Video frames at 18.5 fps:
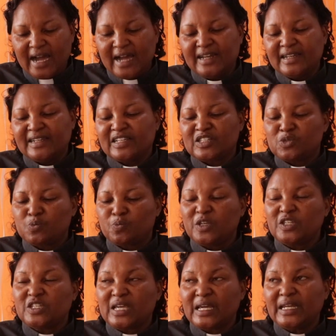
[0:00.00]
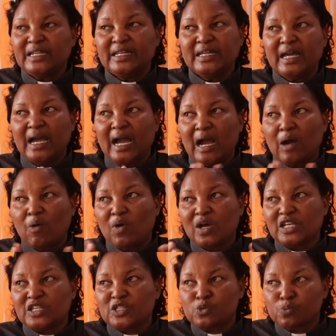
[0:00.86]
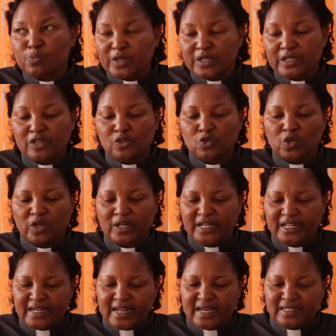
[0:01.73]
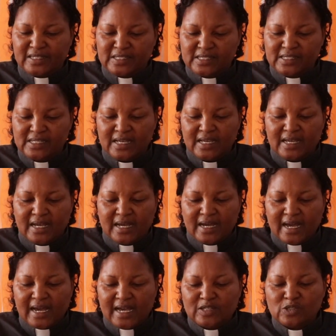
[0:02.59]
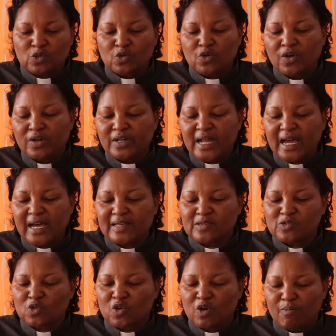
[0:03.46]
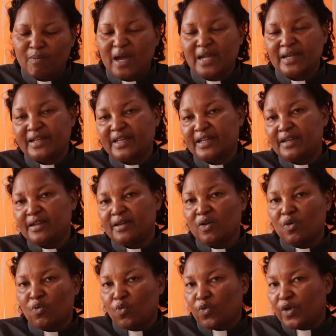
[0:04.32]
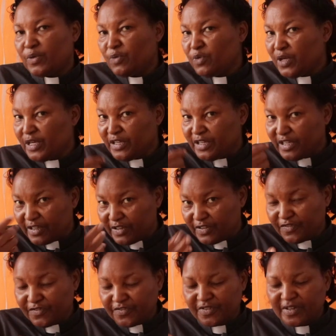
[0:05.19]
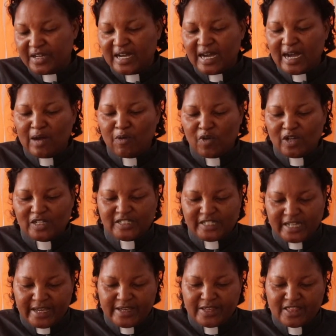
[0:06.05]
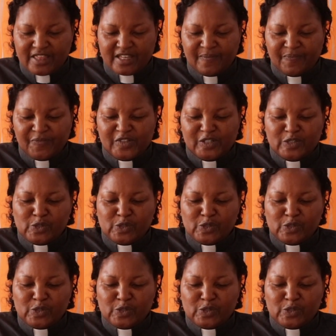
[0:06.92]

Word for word: and especially our spiritual leaders as God has commanded when we give our tithe.